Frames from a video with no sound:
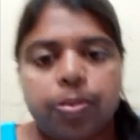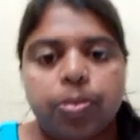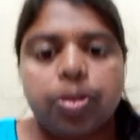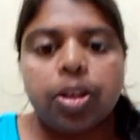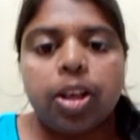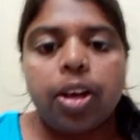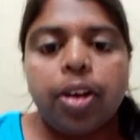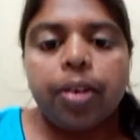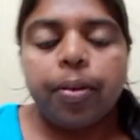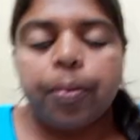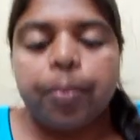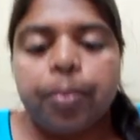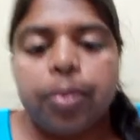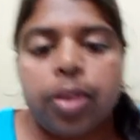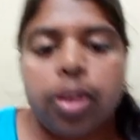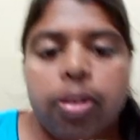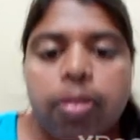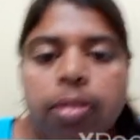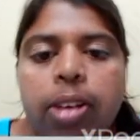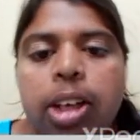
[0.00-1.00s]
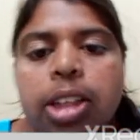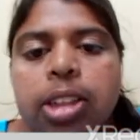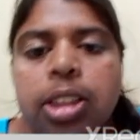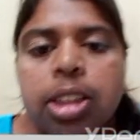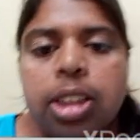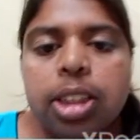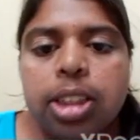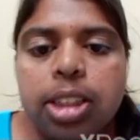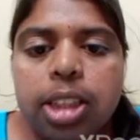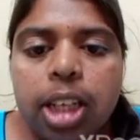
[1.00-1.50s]
Once the
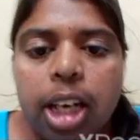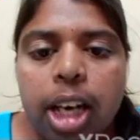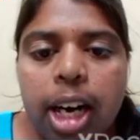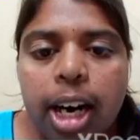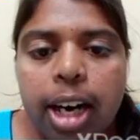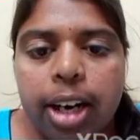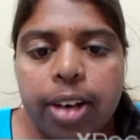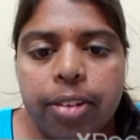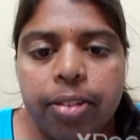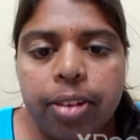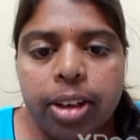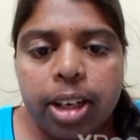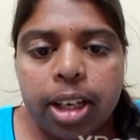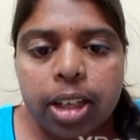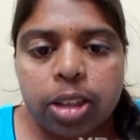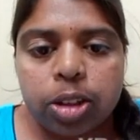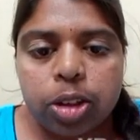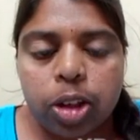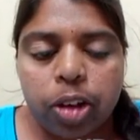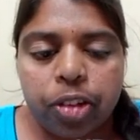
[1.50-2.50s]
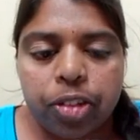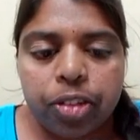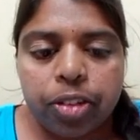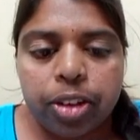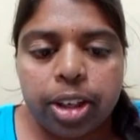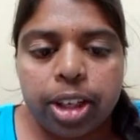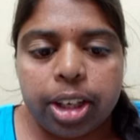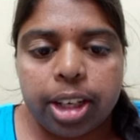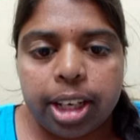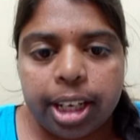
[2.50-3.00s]
hardware and software ready,
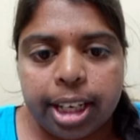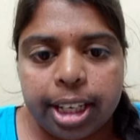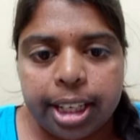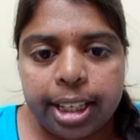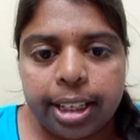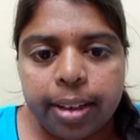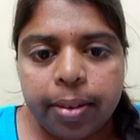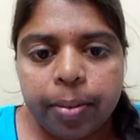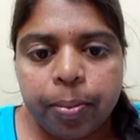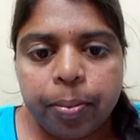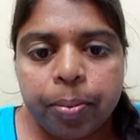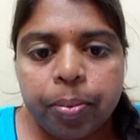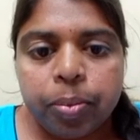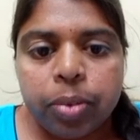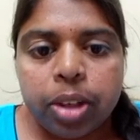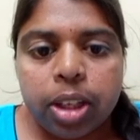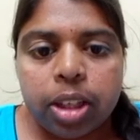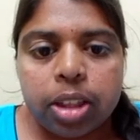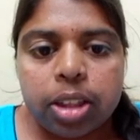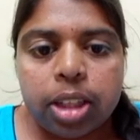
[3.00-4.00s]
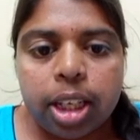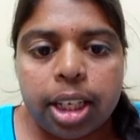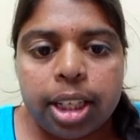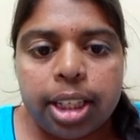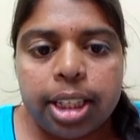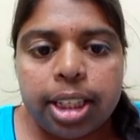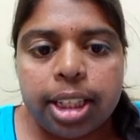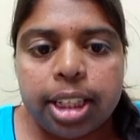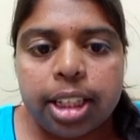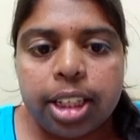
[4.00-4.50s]
the integration
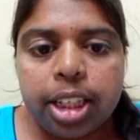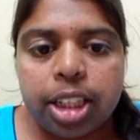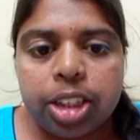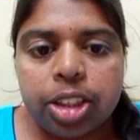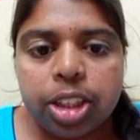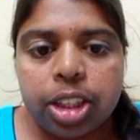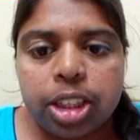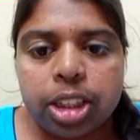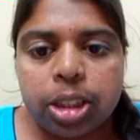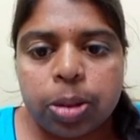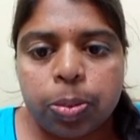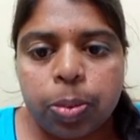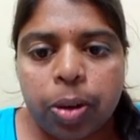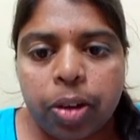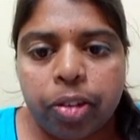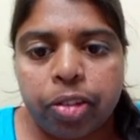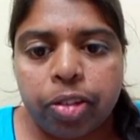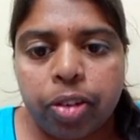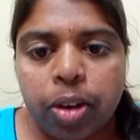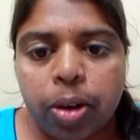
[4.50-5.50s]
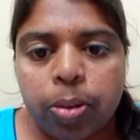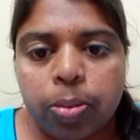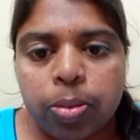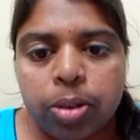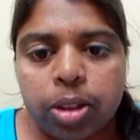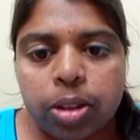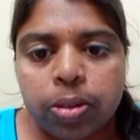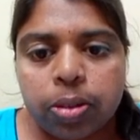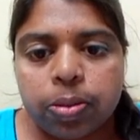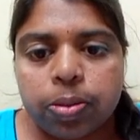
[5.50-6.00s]
is performed.
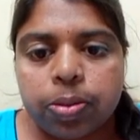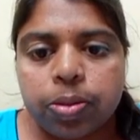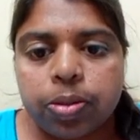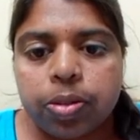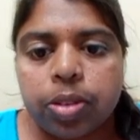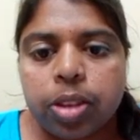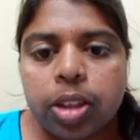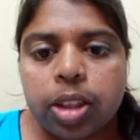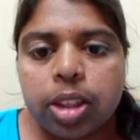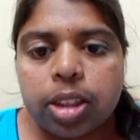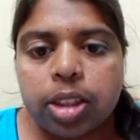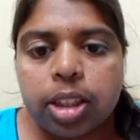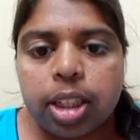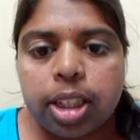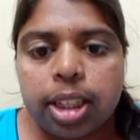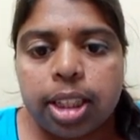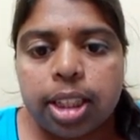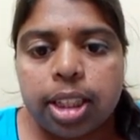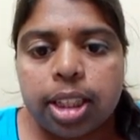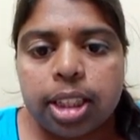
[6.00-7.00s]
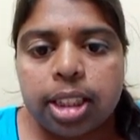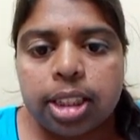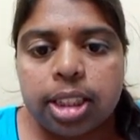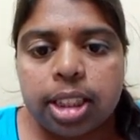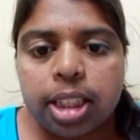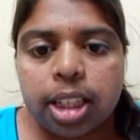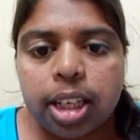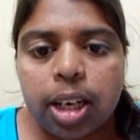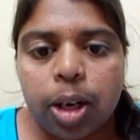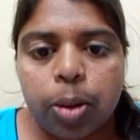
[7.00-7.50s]
The increasing
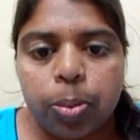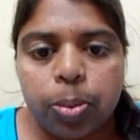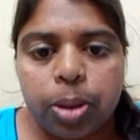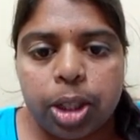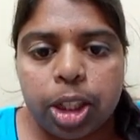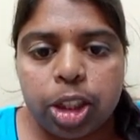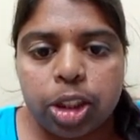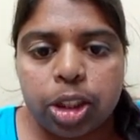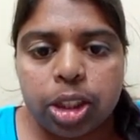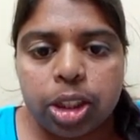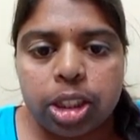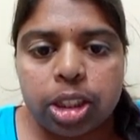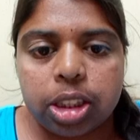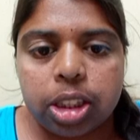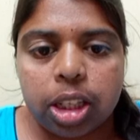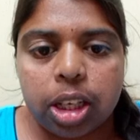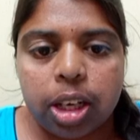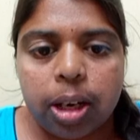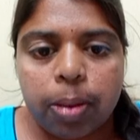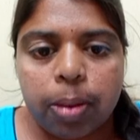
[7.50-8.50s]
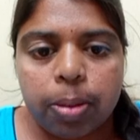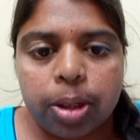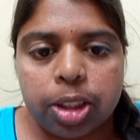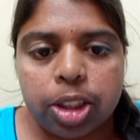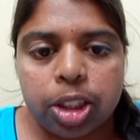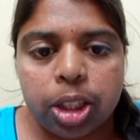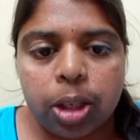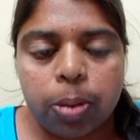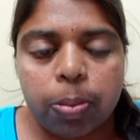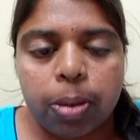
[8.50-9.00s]
competition in the commercial market
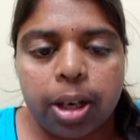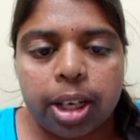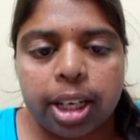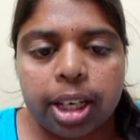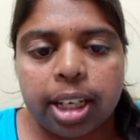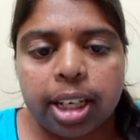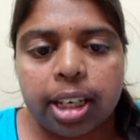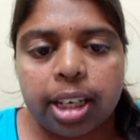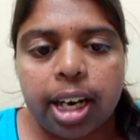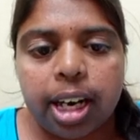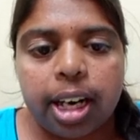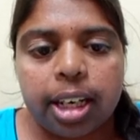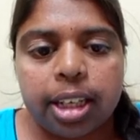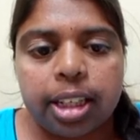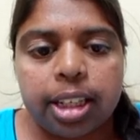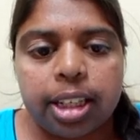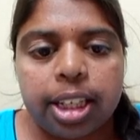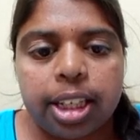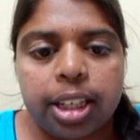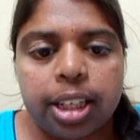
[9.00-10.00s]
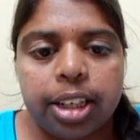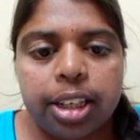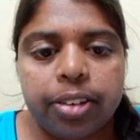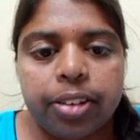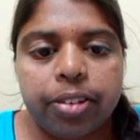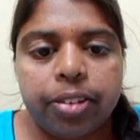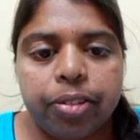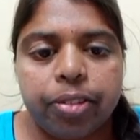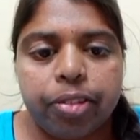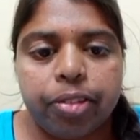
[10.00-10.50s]
and need for
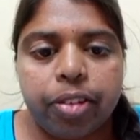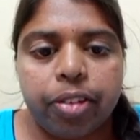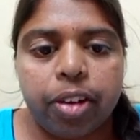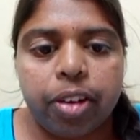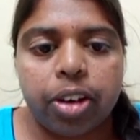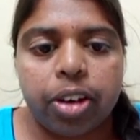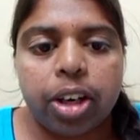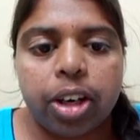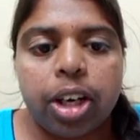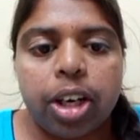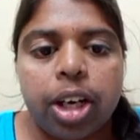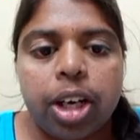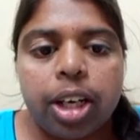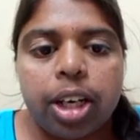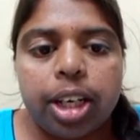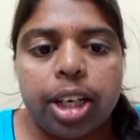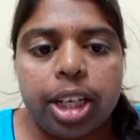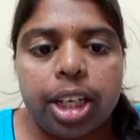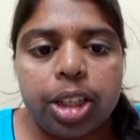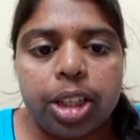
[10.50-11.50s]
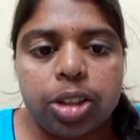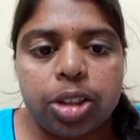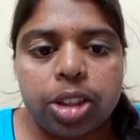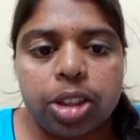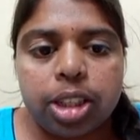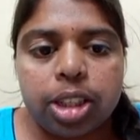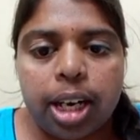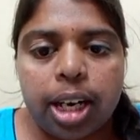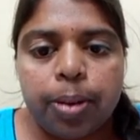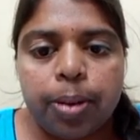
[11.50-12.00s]
reduced time to
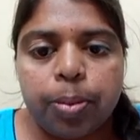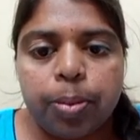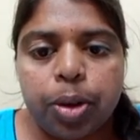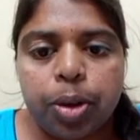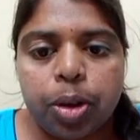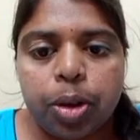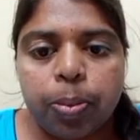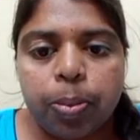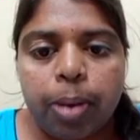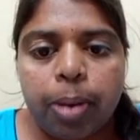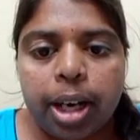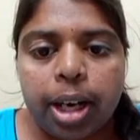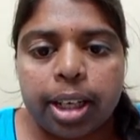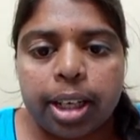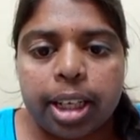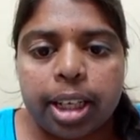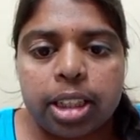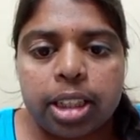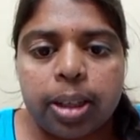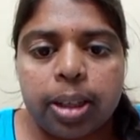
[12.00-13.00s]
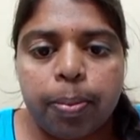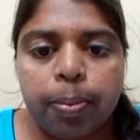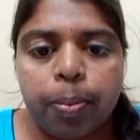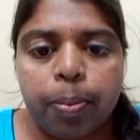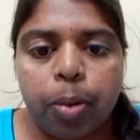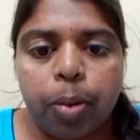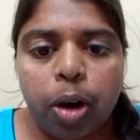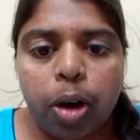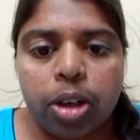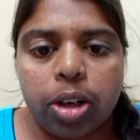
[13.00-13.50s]
market the product
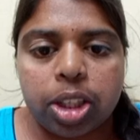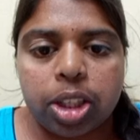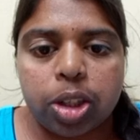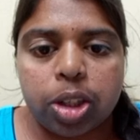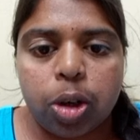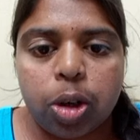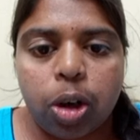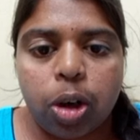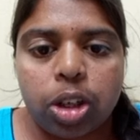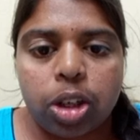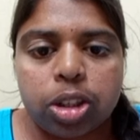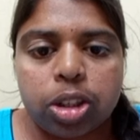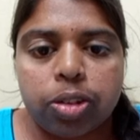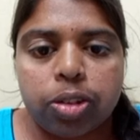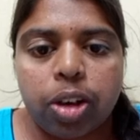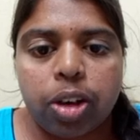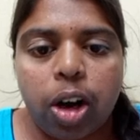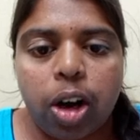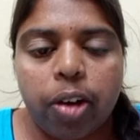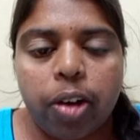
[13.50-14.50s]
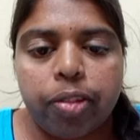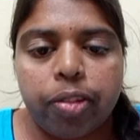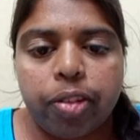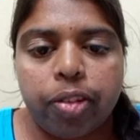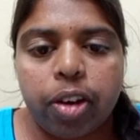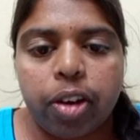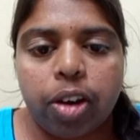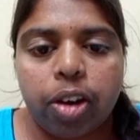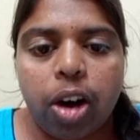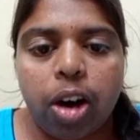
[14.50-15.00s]
calls for
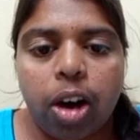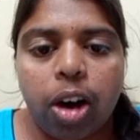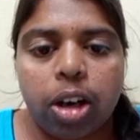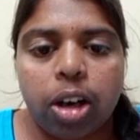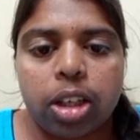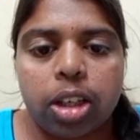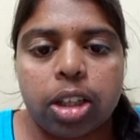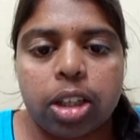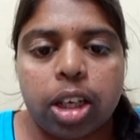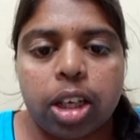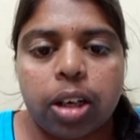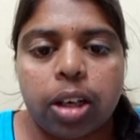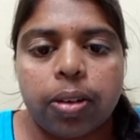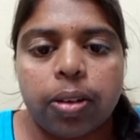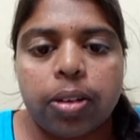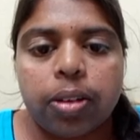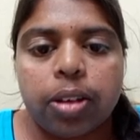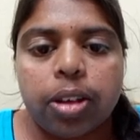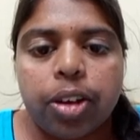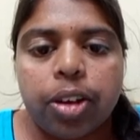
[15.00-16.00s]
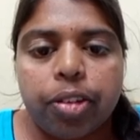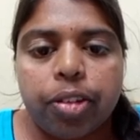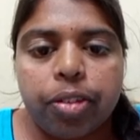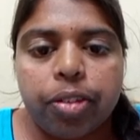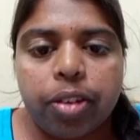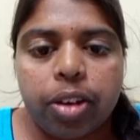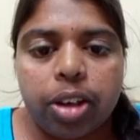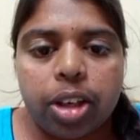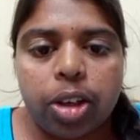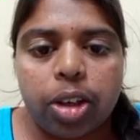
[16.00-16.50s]
a novel
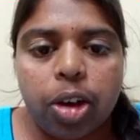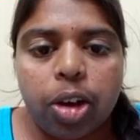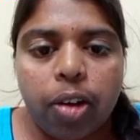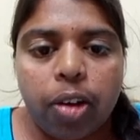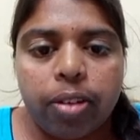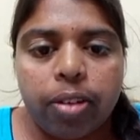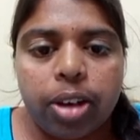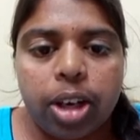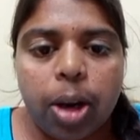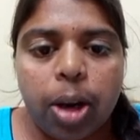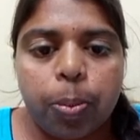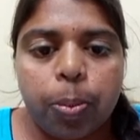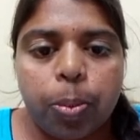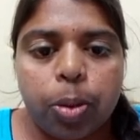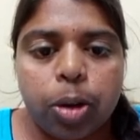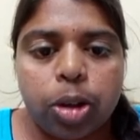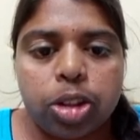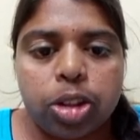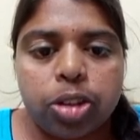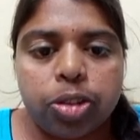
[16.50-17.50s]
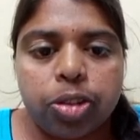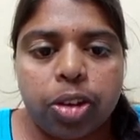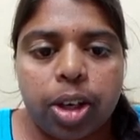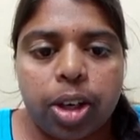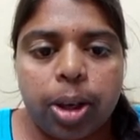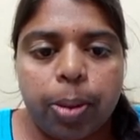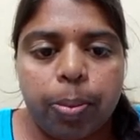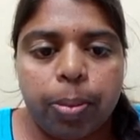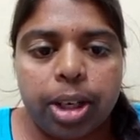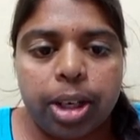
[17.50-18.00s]
approach for embedded
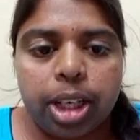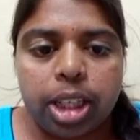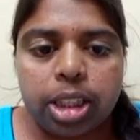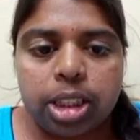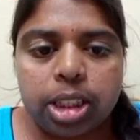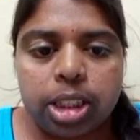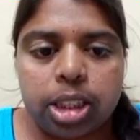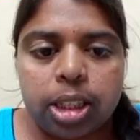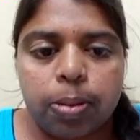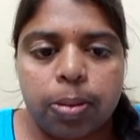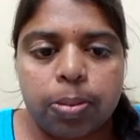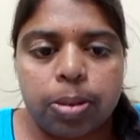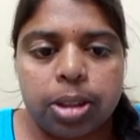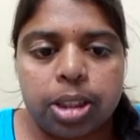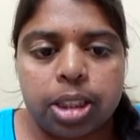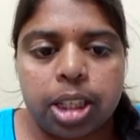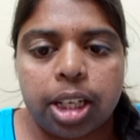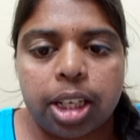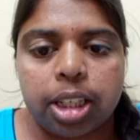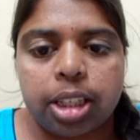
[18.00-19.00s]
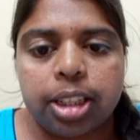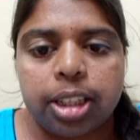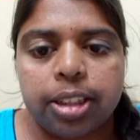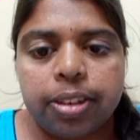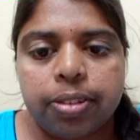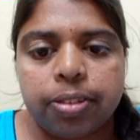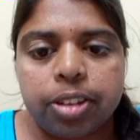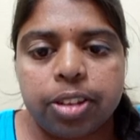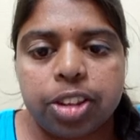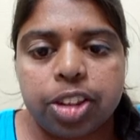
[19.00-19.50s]
system design, in which the
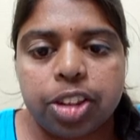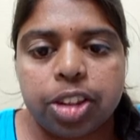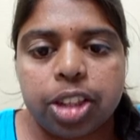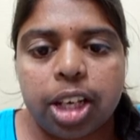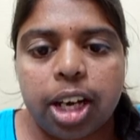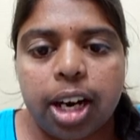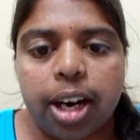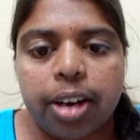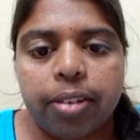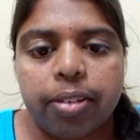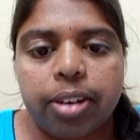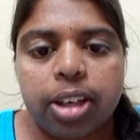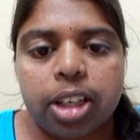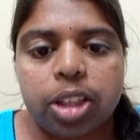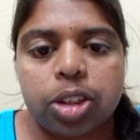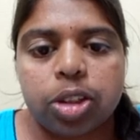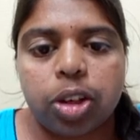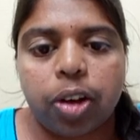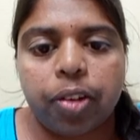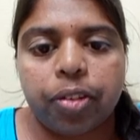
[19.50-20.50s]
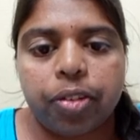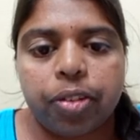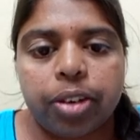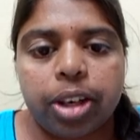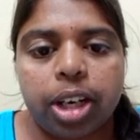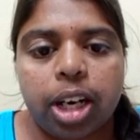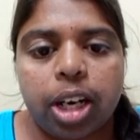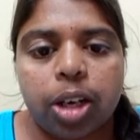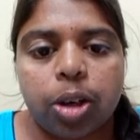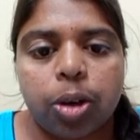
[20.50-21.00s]
hardware and software are
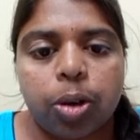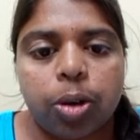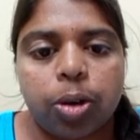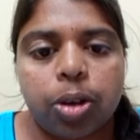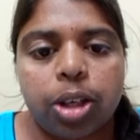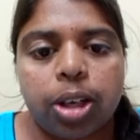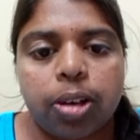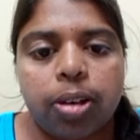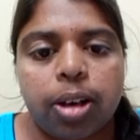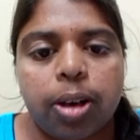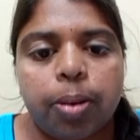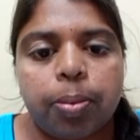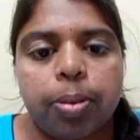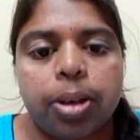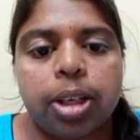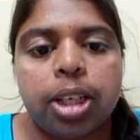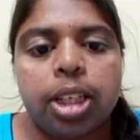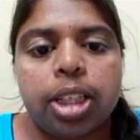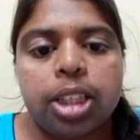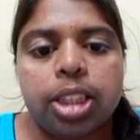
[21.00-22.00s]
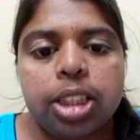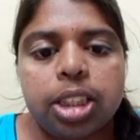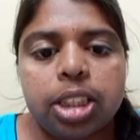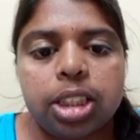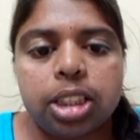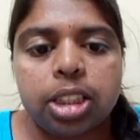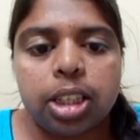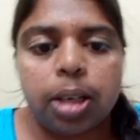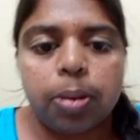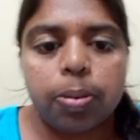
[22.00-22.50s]
co-developed instead
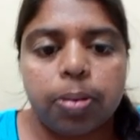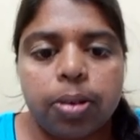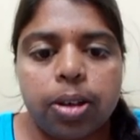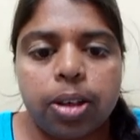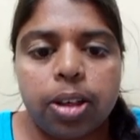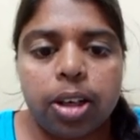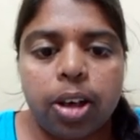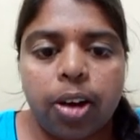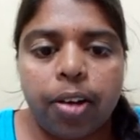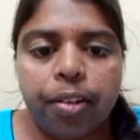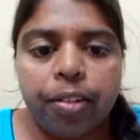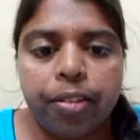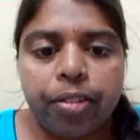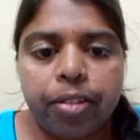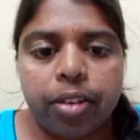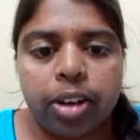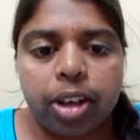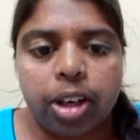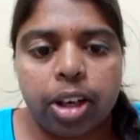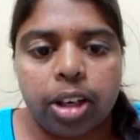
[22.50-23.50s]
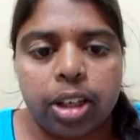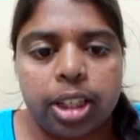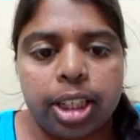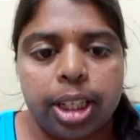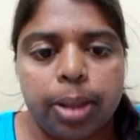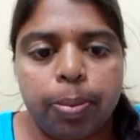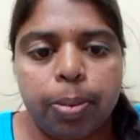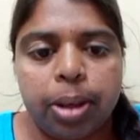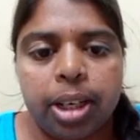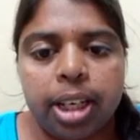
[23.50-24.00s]
of independently
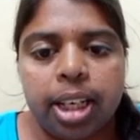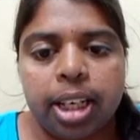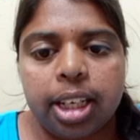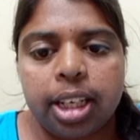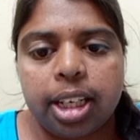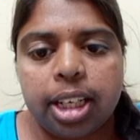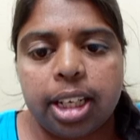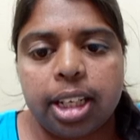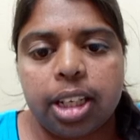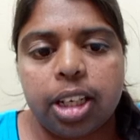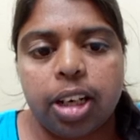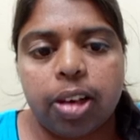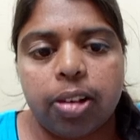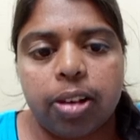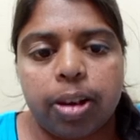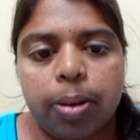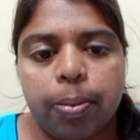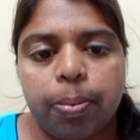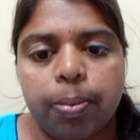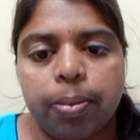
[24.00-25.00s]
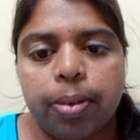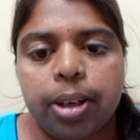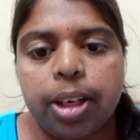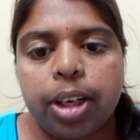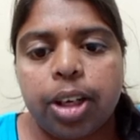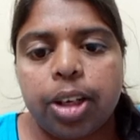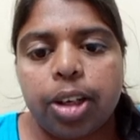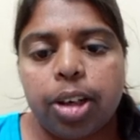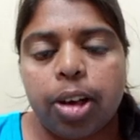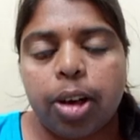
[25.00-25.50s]
developing
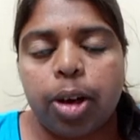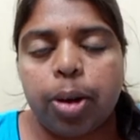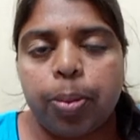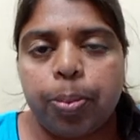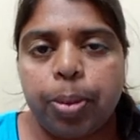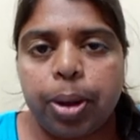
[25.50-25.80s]
both.